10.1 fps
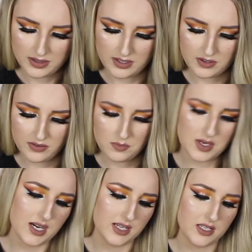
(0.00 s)
They've given
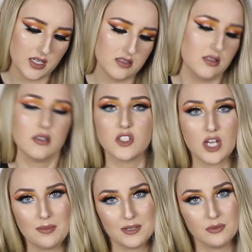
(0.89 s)
me a NYX
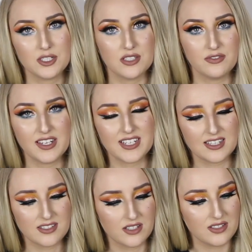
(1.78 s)
sharpener, which is
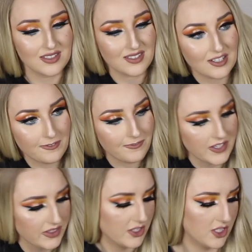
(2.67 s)
fantastic because it's gonna
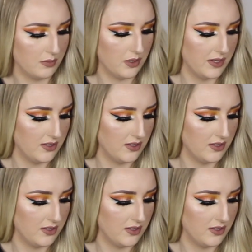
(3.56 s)
fit the jumbo